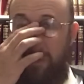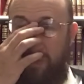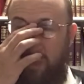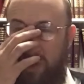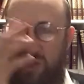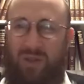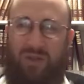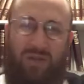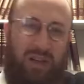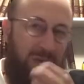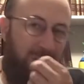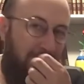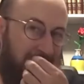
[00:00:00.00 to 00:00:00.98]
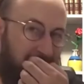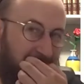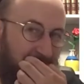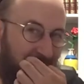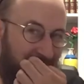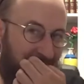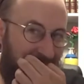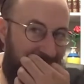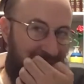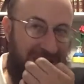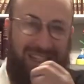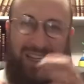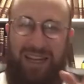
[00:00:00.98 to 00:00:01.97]
which is also very special, of course. But
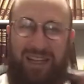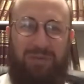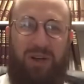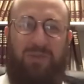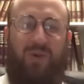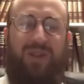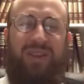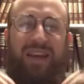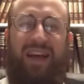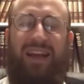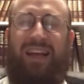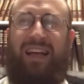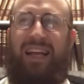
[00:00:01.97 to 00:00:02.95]
it's much more than that.